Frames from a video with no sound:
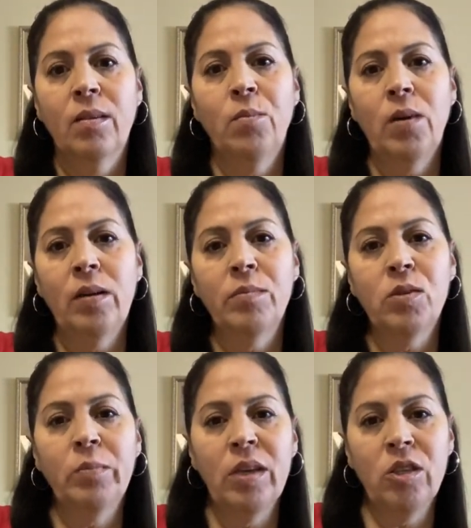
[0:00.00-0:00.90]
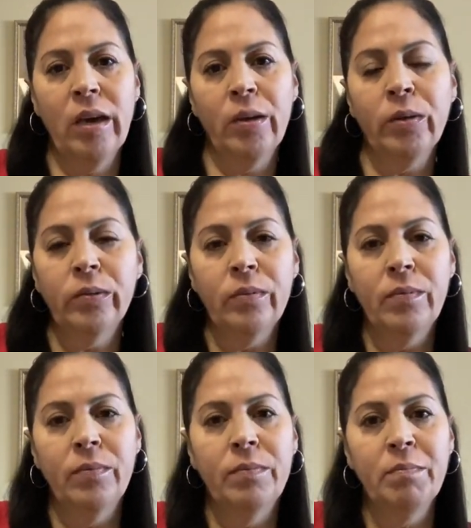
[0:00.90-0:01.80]
Welcome to my channel,
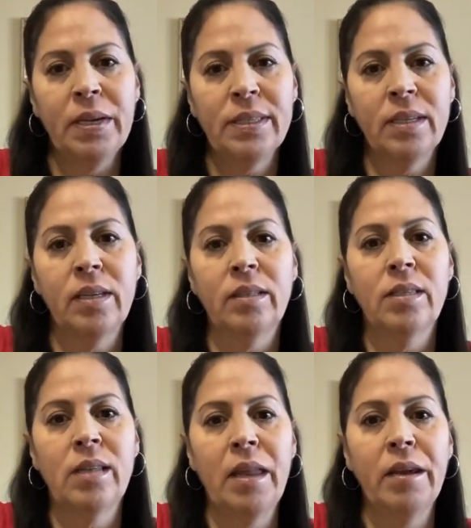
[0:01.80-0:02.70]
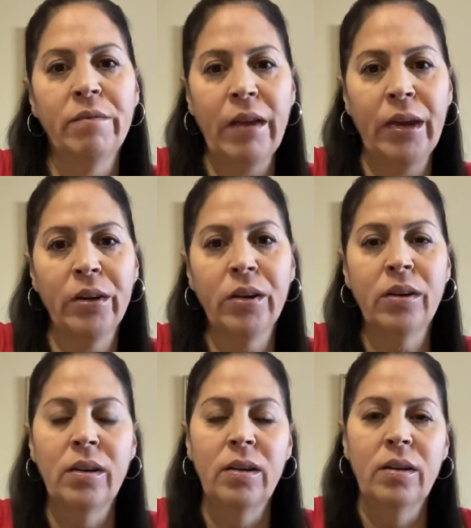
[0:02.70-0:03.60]
Basic Understanding of Anger.
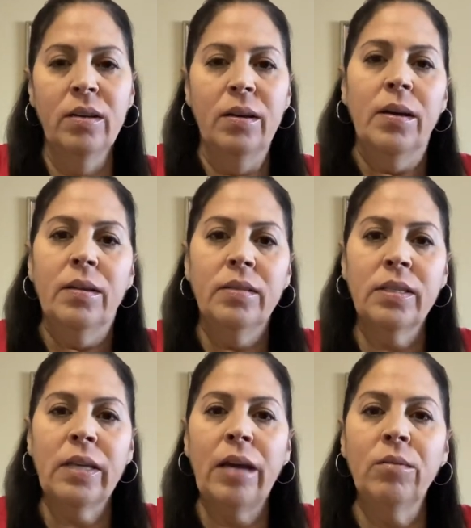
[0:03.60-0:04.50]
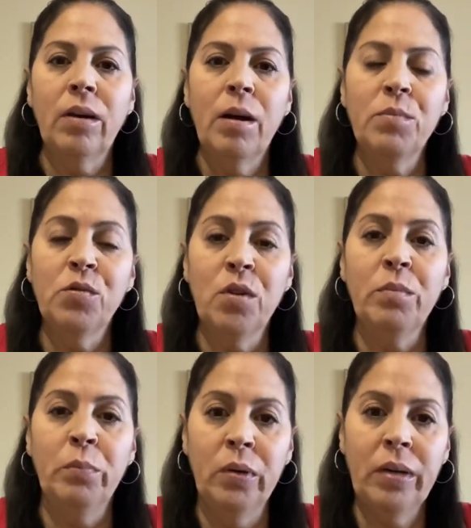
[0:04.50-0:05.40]
The title comes from
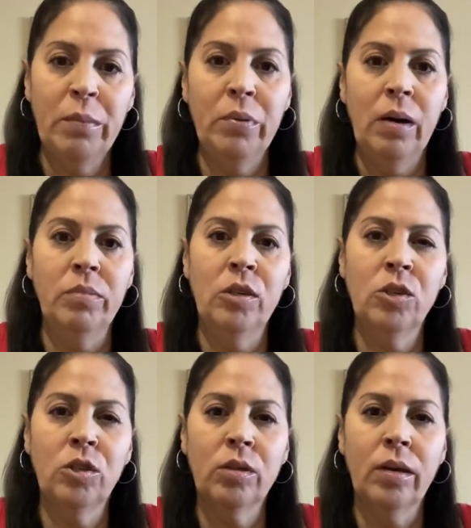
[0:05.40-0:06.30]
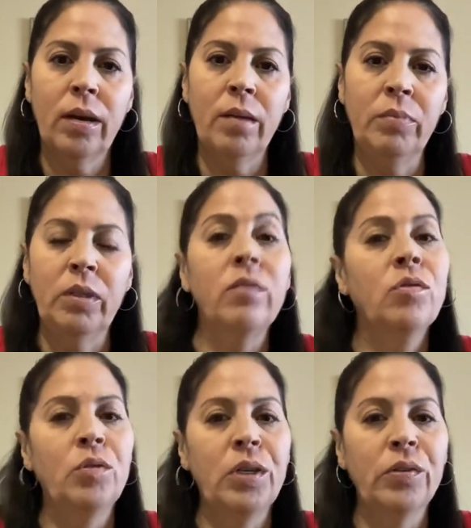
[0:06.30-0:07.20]
a book I published, I believe
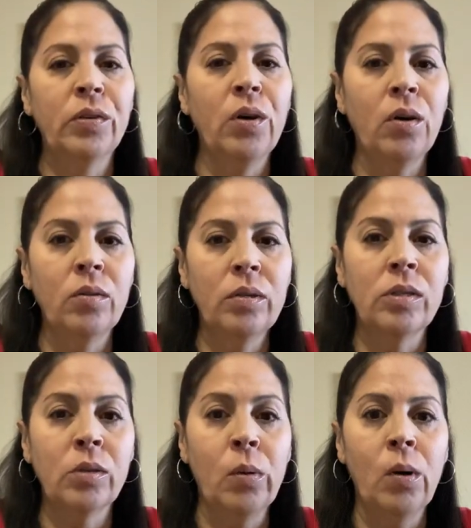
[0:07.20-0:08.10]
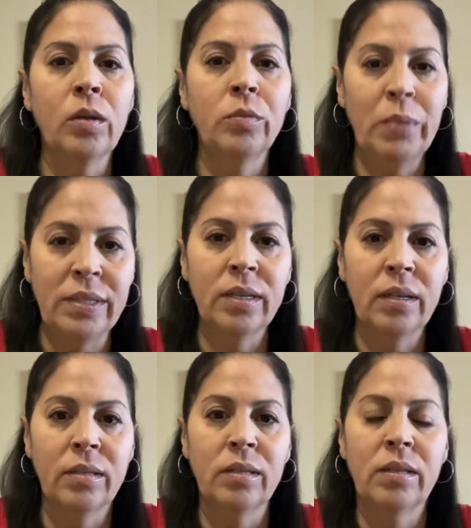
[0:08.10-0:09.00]
2 years ago. It's called Basic
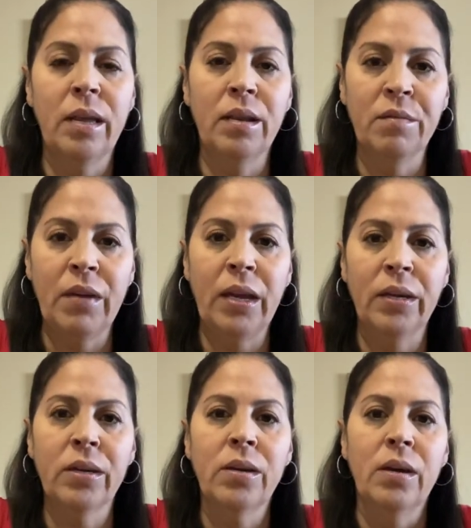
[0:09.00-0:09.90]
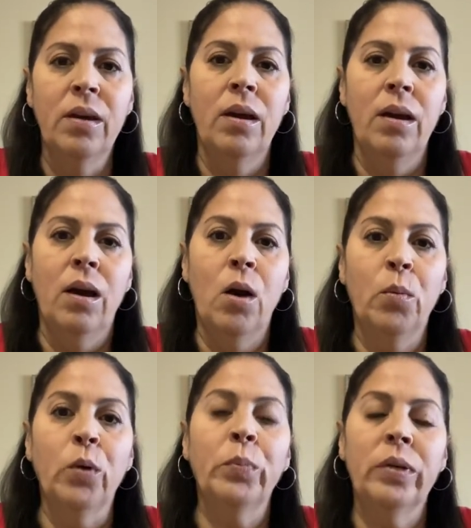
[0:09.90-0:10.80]
Understanding of Anger, a
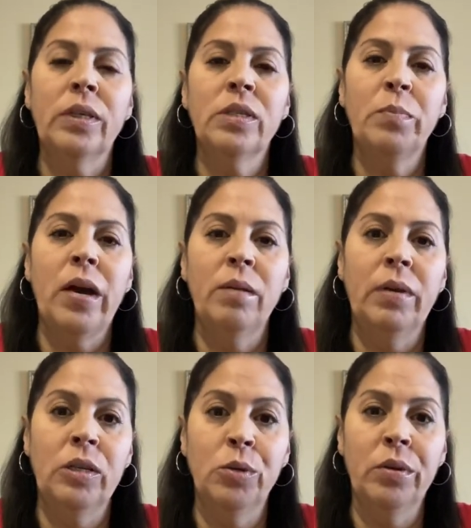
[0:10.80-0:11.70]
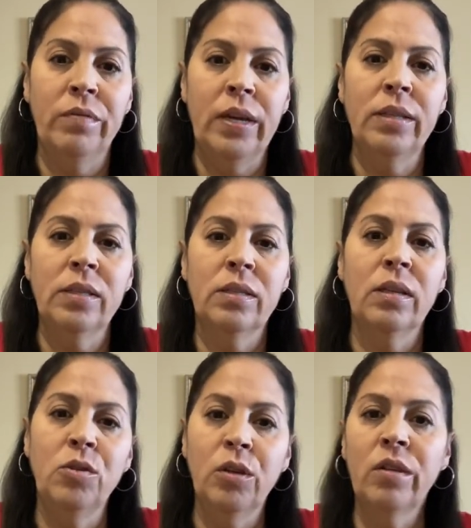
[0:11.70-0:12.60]
workbook inspired by true events.
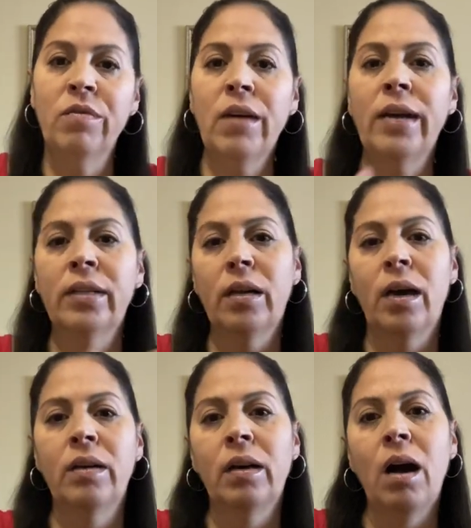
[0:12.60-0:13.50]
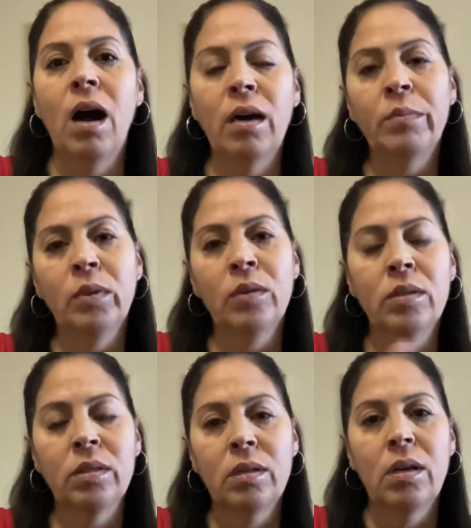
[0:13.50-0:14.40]
And you can find it on
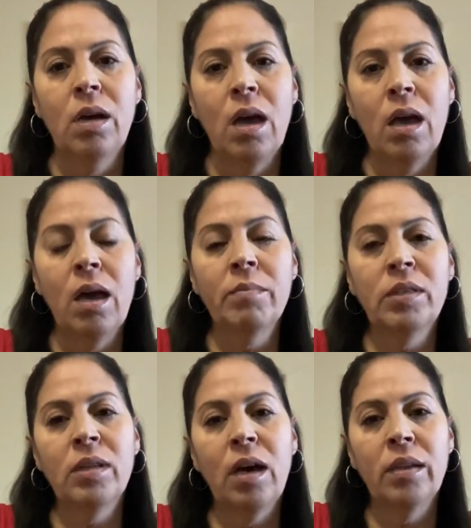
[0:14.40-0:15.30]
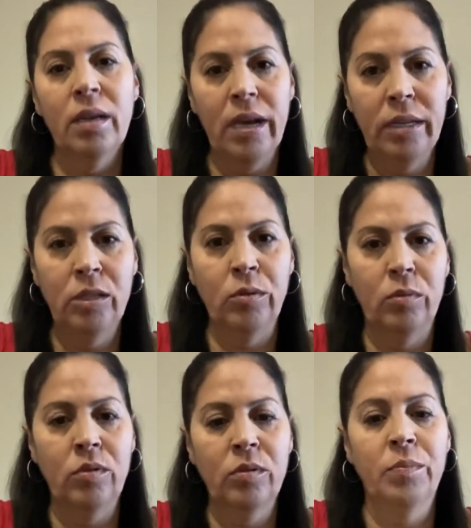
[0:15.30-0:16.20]
Audibles, Amazon, and
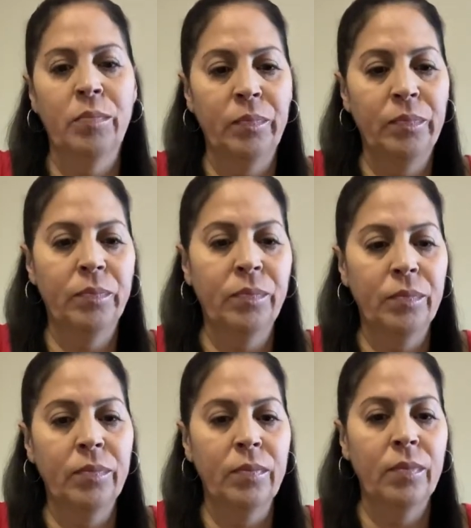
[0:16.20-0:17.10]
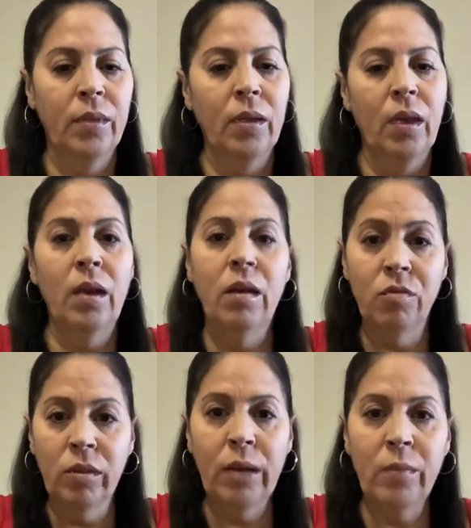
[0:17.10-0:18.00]
iTunes. If
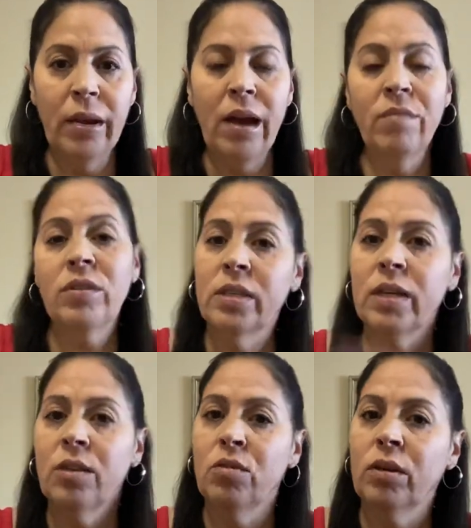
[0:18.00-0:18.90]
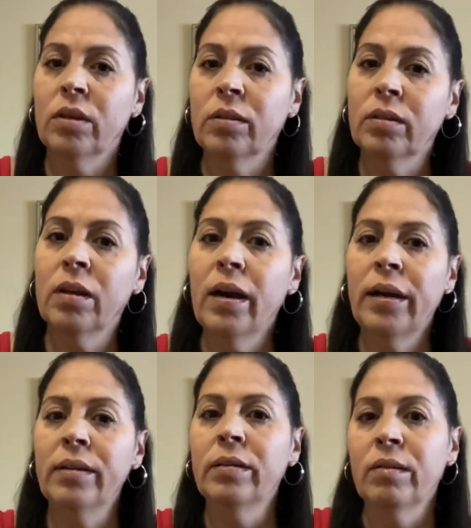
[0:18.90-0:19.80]
you like what I have to say, you can
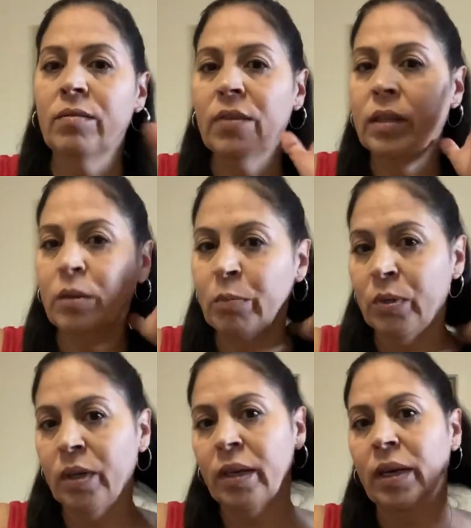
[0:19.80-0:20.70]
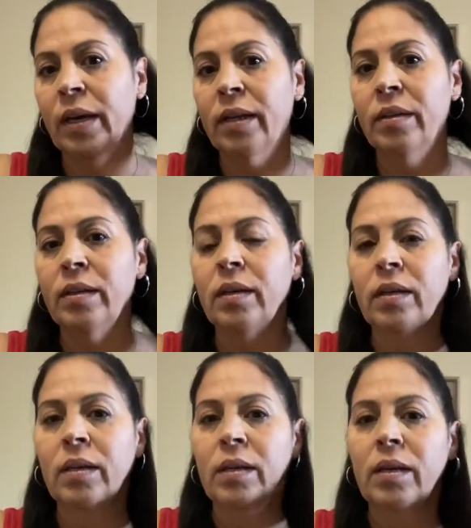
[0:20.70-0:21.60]
kind of get the book and
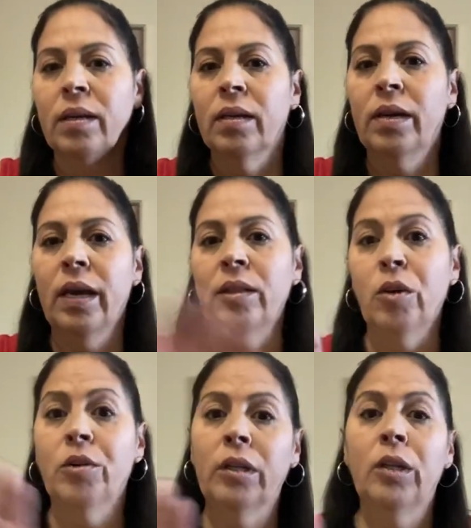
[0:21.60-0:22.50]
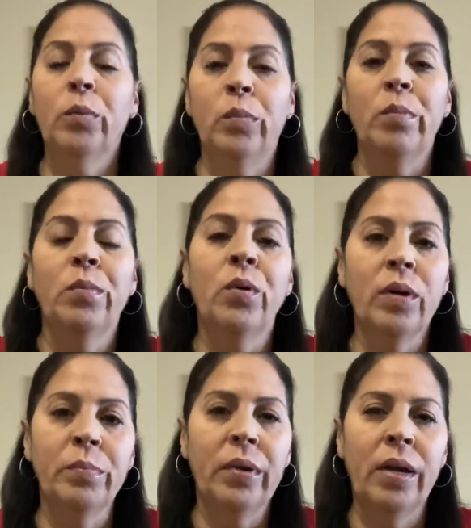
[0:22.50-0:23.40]
learn a little bit
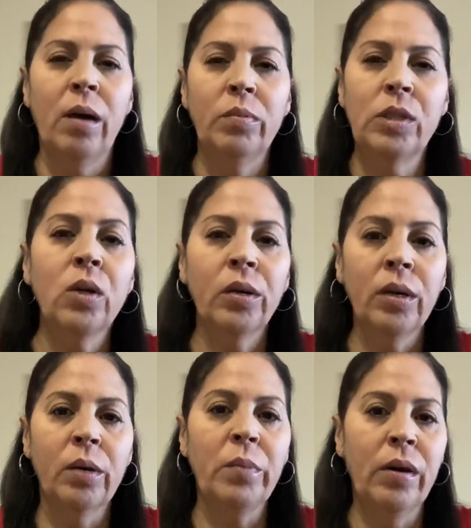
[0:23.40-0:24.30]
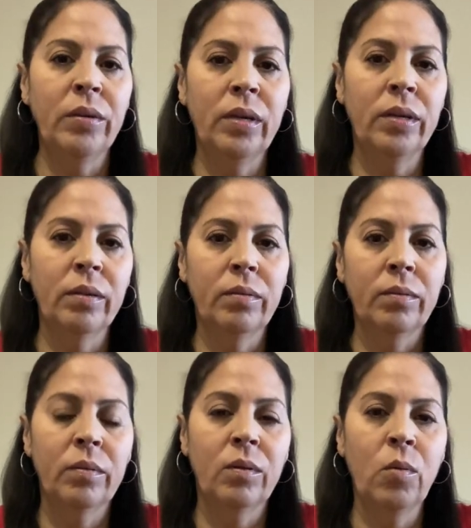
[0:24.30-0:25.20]
more. But I'll be talking about it
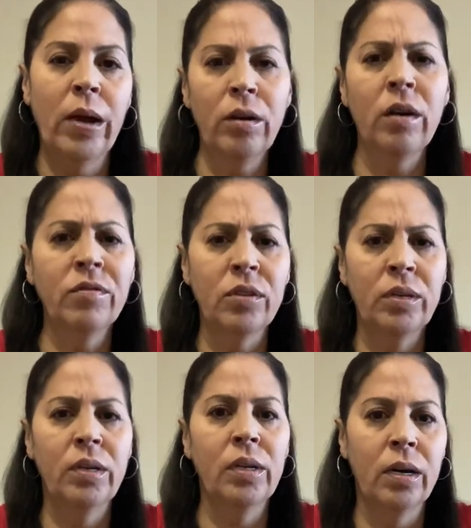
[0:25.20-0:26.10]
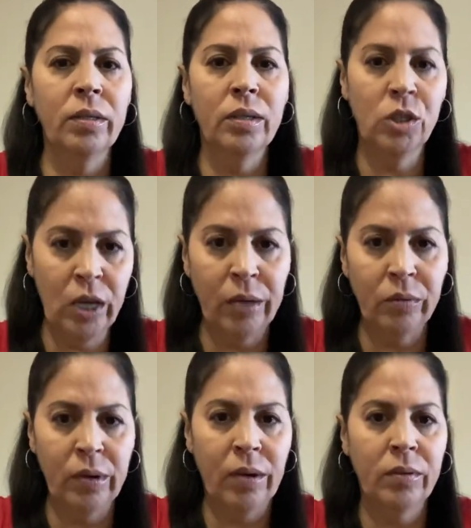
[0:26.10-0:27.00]
quite often here on the
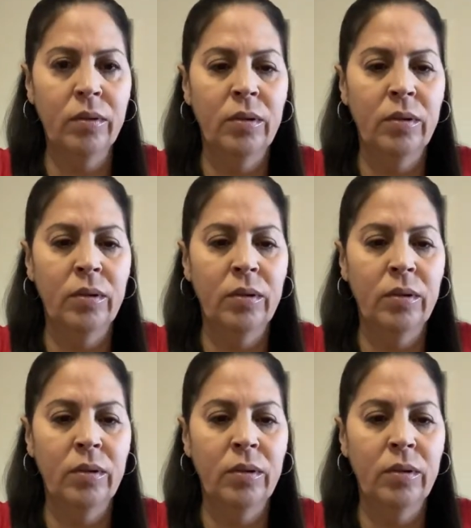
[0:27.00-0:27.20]
channel now.